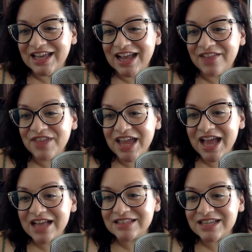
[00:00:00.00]
and they
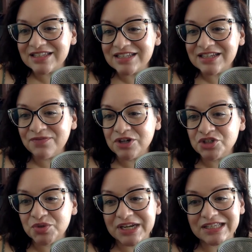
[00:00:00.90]
asked, is it different
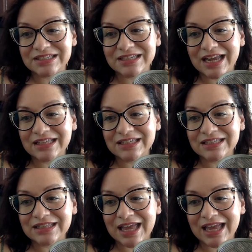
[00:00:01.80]
treating scaly
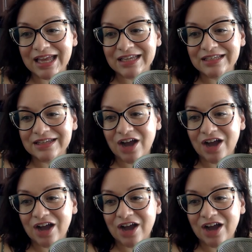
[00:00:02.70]
leg